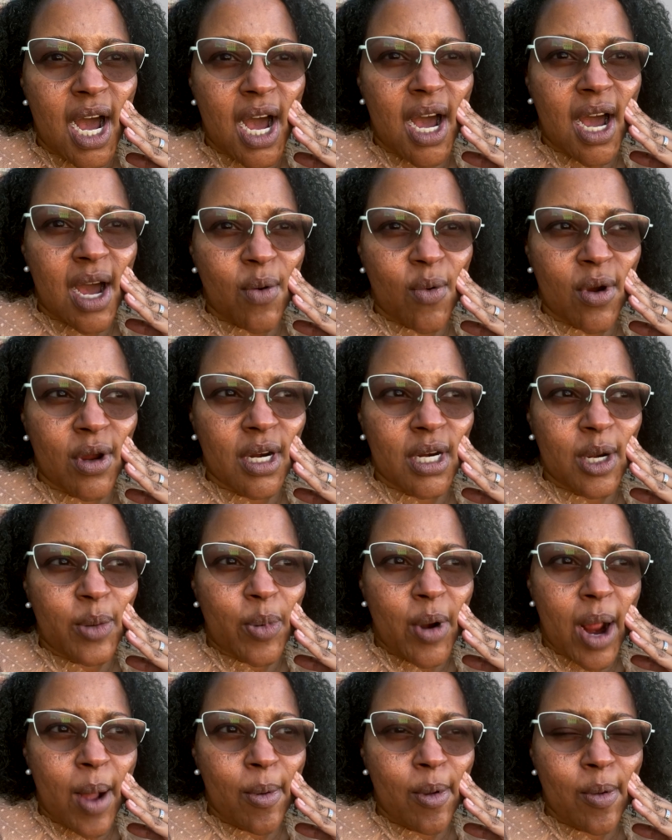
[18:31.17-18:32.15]
I wanted a
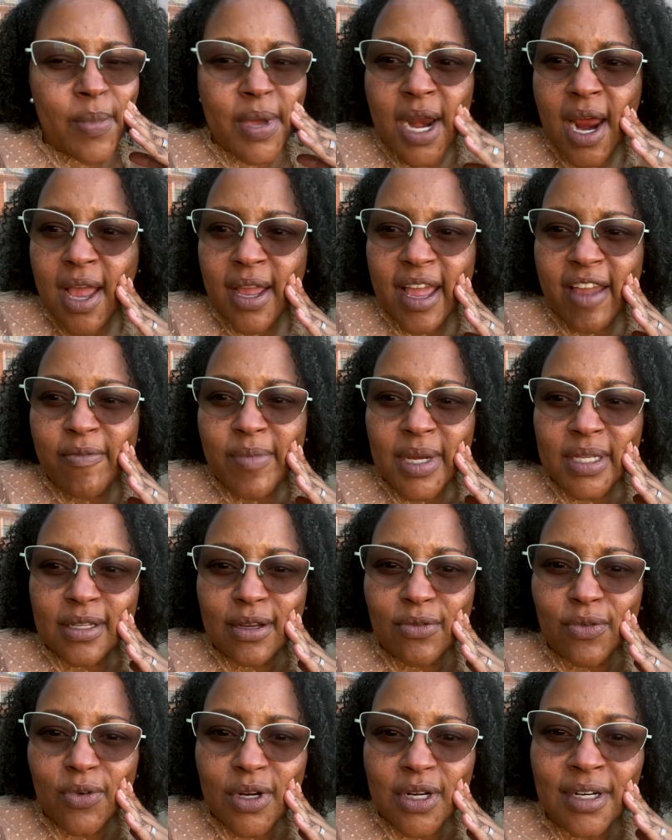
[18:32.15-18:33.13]
problem and I gave
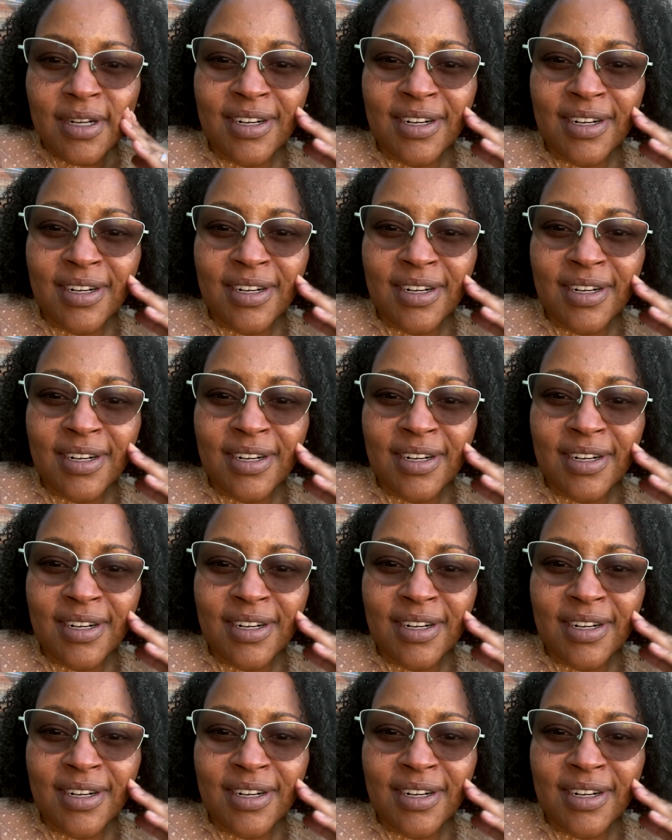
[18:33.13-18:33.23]
myself one.